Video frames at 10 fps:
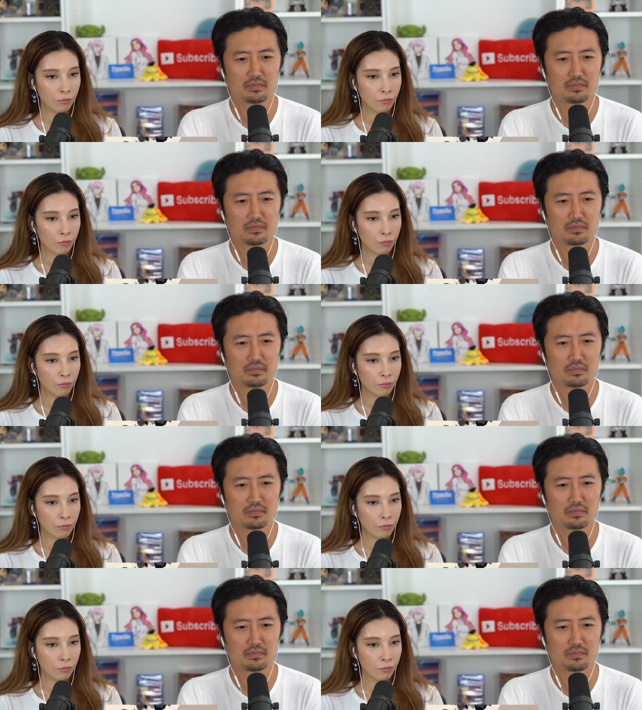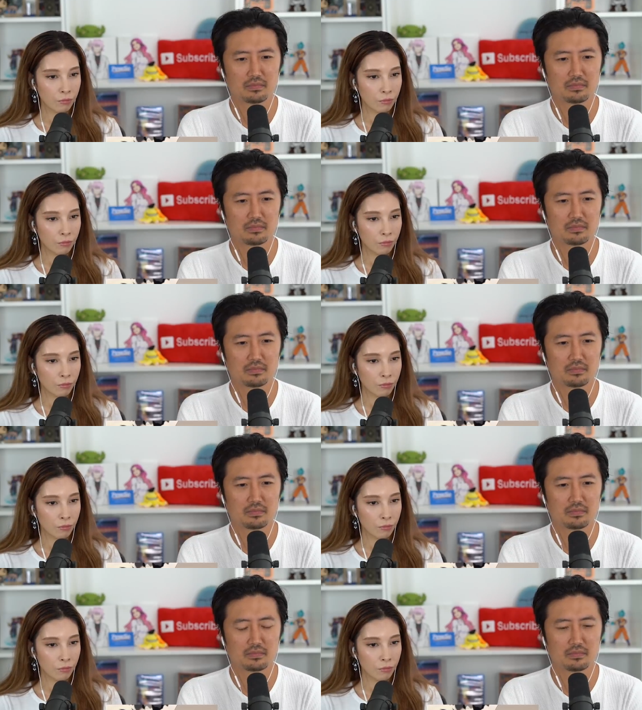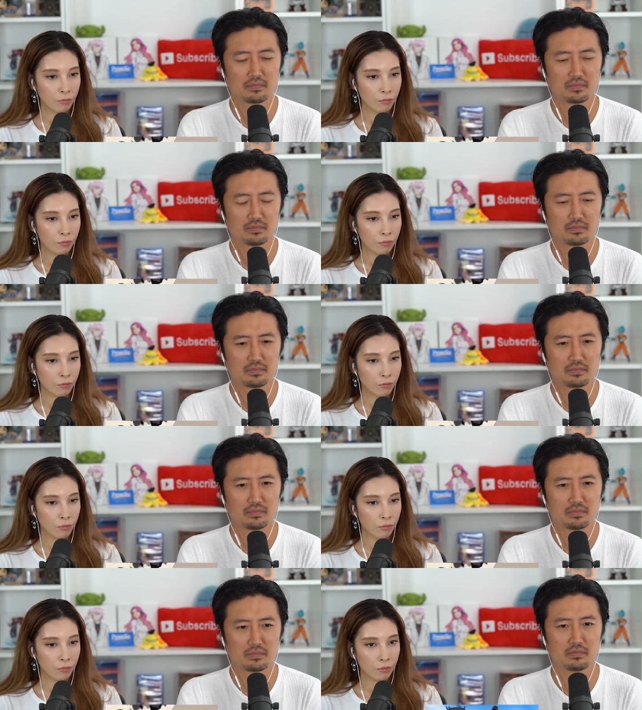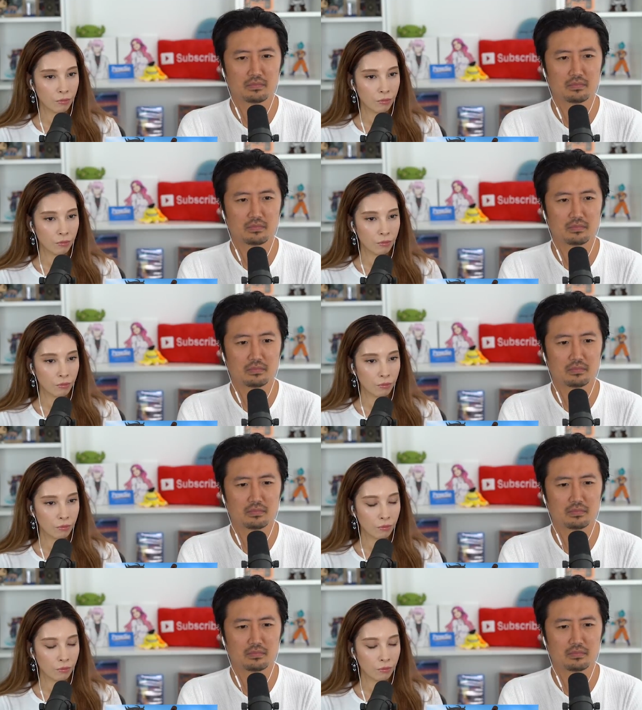(silence)